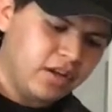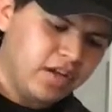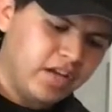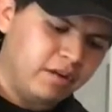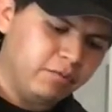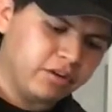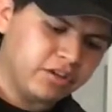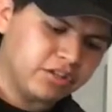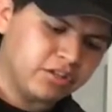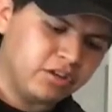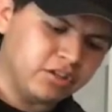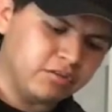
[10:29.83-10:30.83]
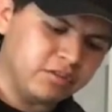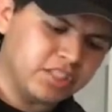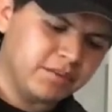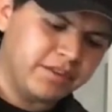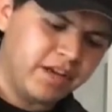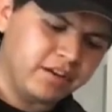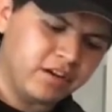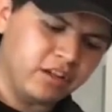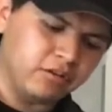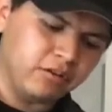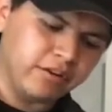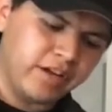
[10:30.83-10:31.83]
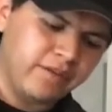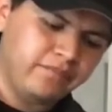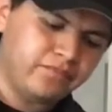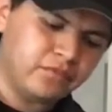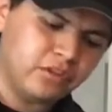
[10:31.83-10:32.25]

and we're going to start doing some of that color, okay?